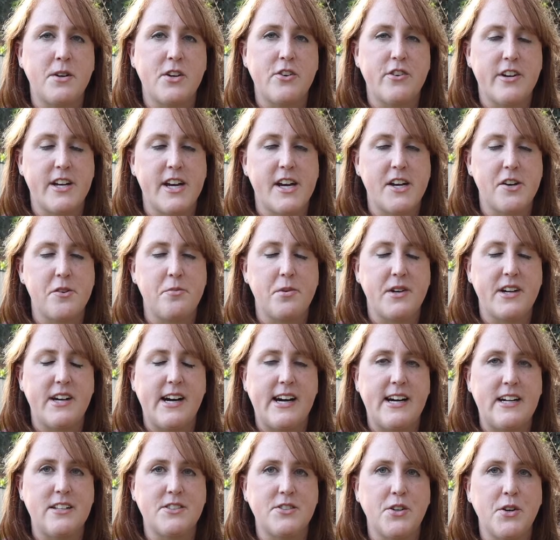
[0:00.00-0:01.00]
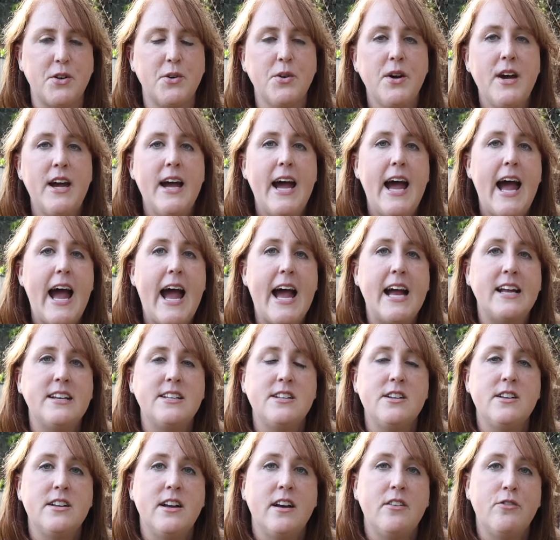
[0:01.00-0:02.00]
created by Aldo
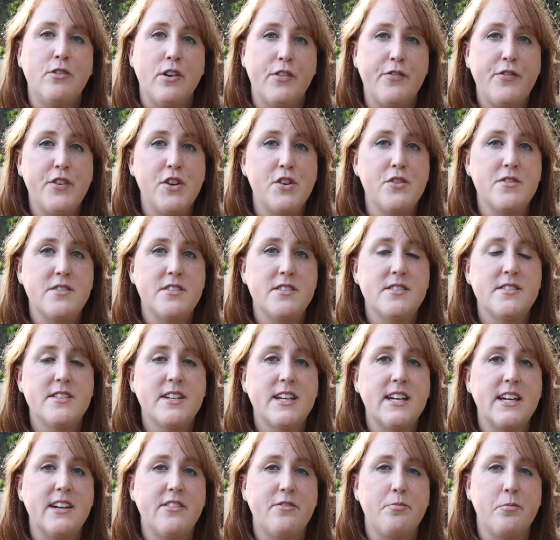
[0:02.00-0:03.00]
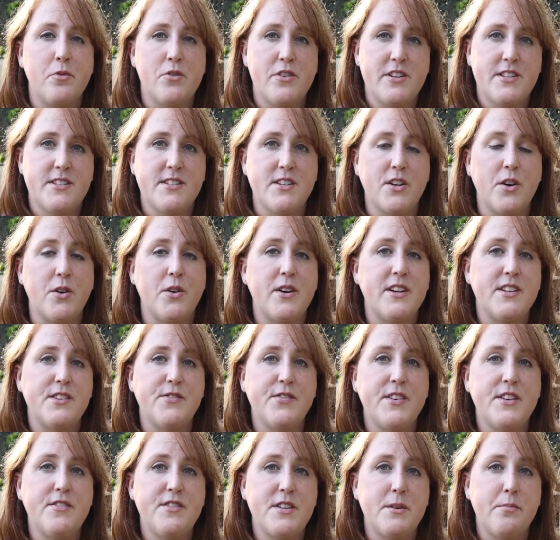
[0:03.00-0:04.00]
and refuses to give Maurizio his
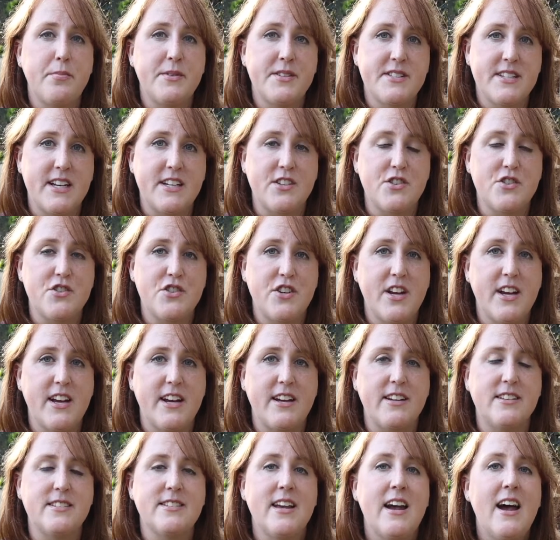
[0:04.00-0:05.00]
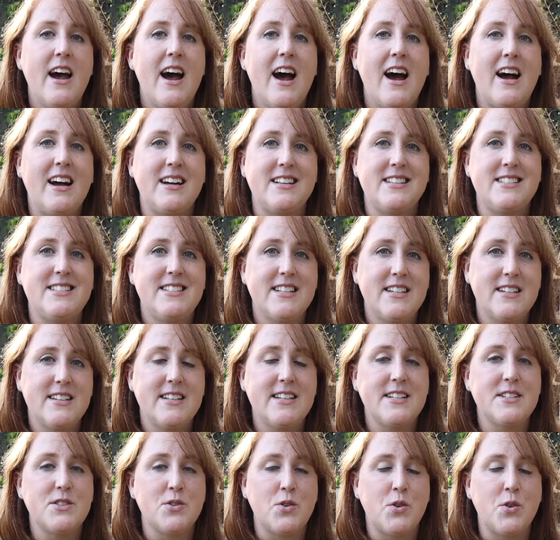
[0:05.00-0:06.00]
50% shares until
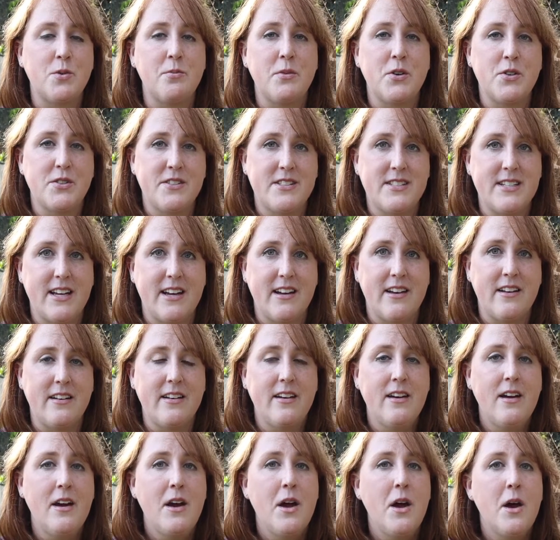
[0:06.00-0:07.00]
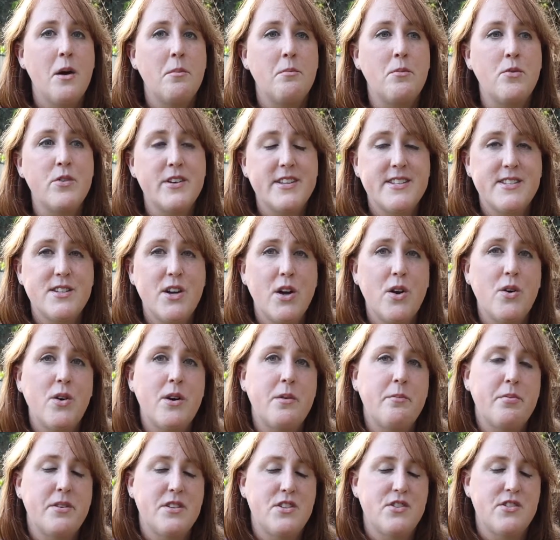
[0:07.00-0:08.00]
he's almost dead. Maurizio
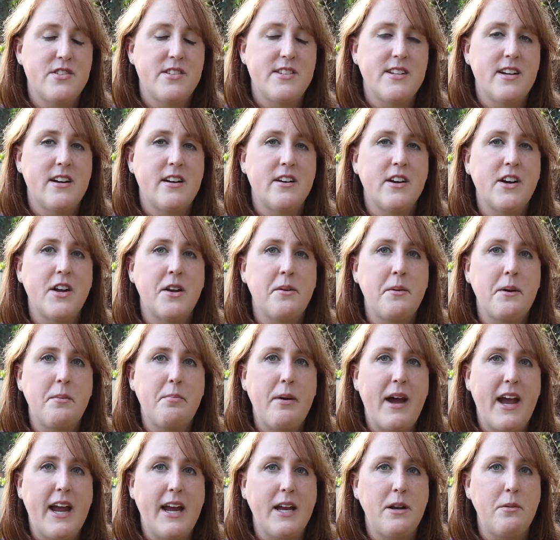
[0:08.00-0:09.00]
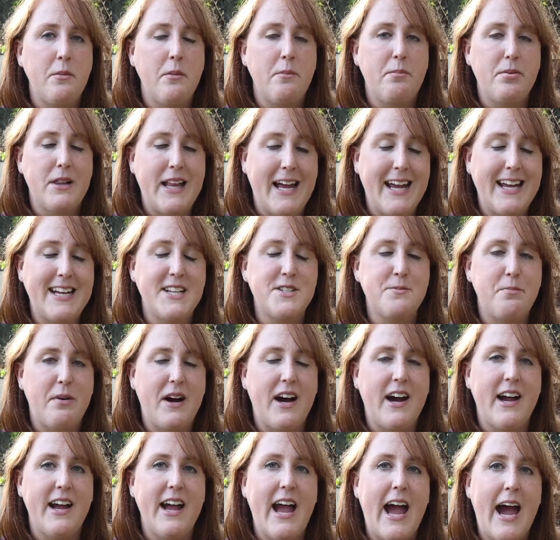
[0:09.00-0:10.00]
and Patricia are going to be played
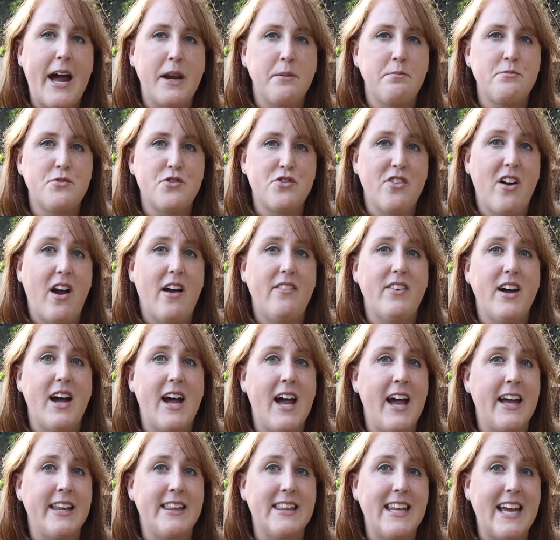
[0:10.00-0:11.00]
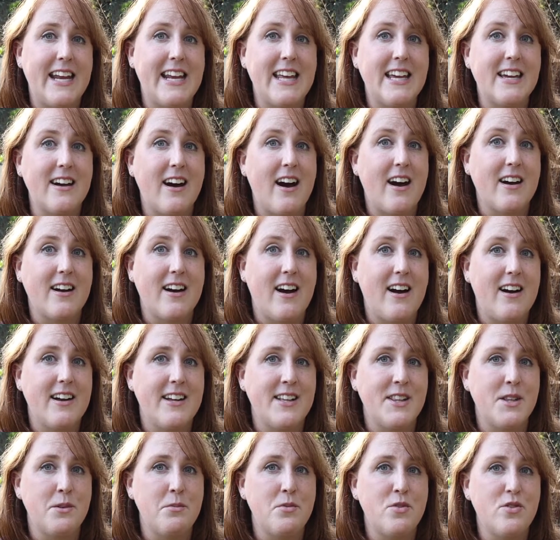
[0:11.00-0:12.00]
by Adam Driver and Lady Gaga
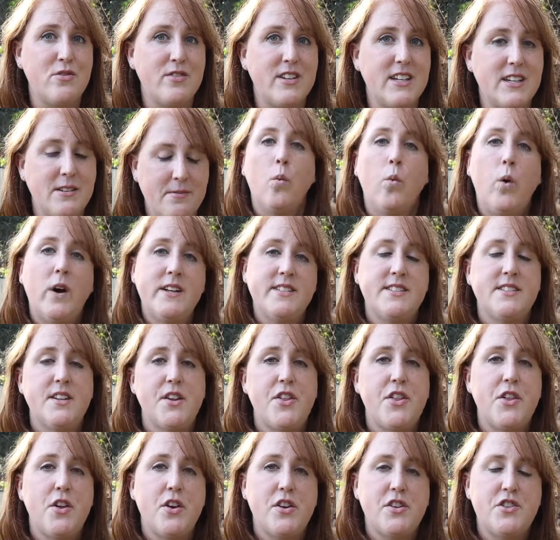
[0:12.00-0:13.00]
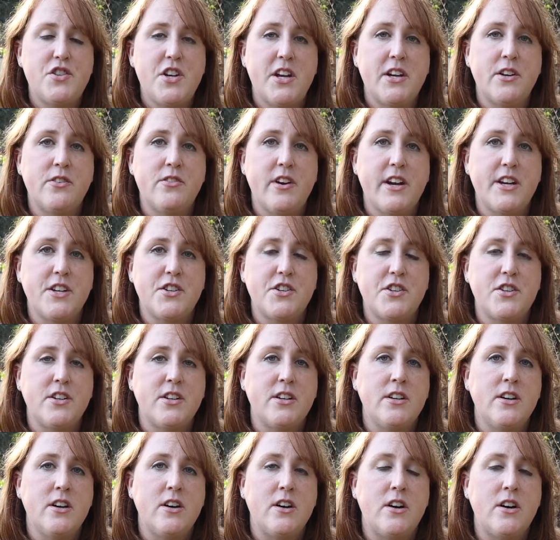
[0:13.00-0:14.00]
in the movie. Once the third
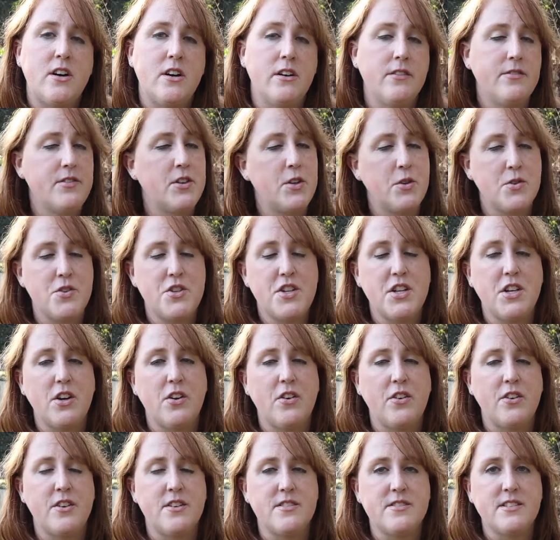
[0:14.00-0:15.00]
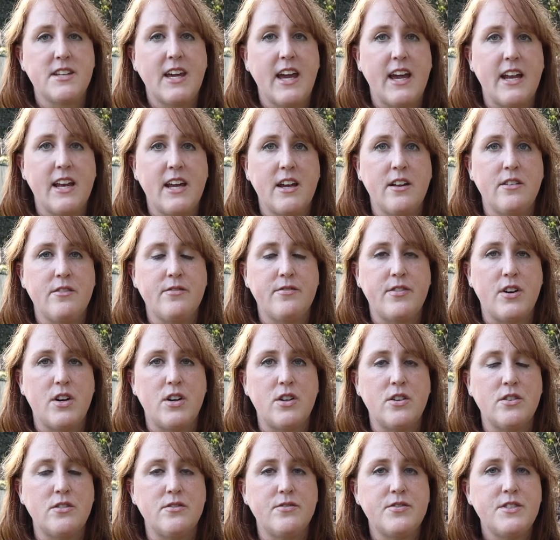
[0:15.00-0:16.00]
generation of Gucci owners get
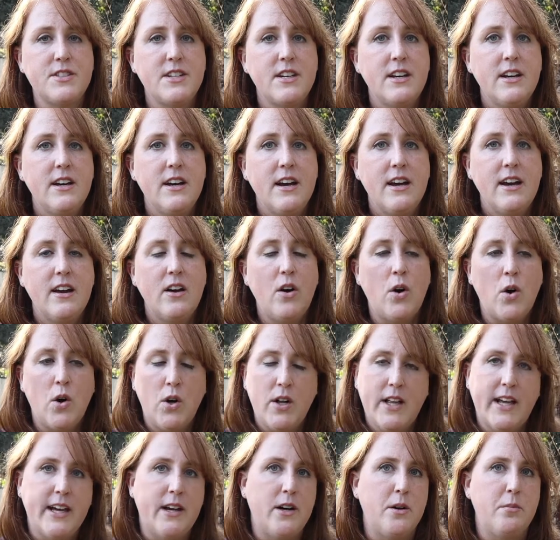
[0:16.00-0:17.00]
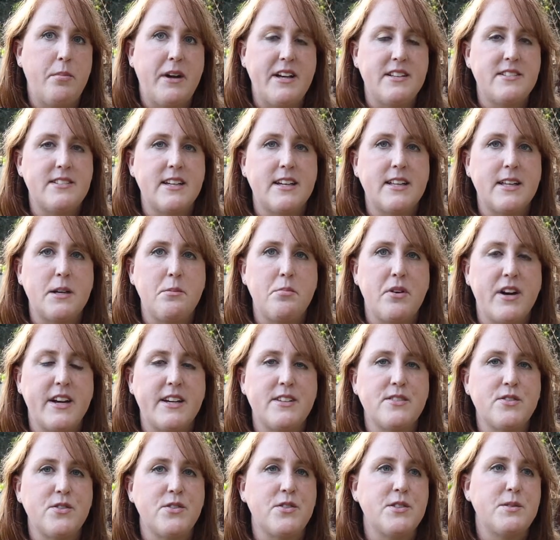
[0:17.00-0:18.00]
involved, all hell basically
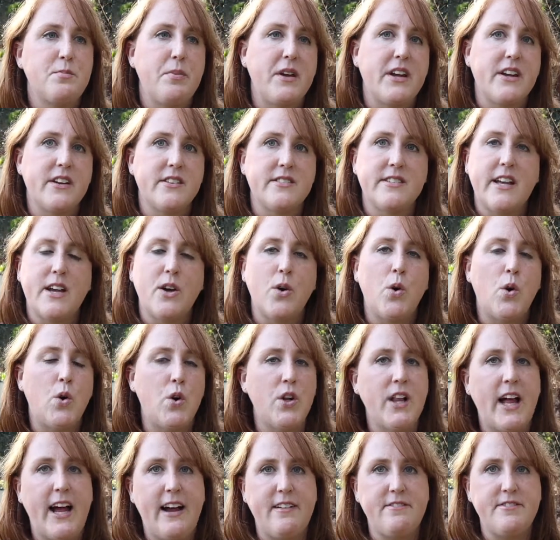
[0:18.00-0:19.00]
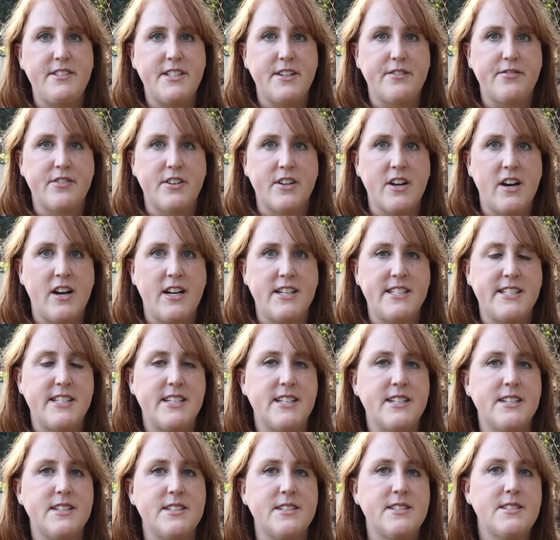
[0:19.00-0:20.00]
breaks loose because they all have different
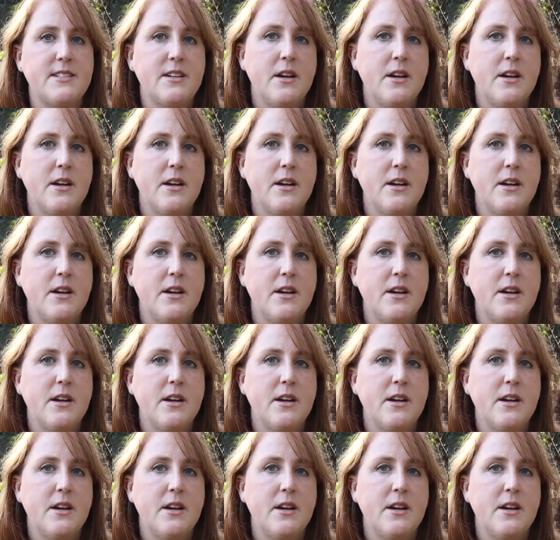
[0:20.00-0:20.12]
ideas.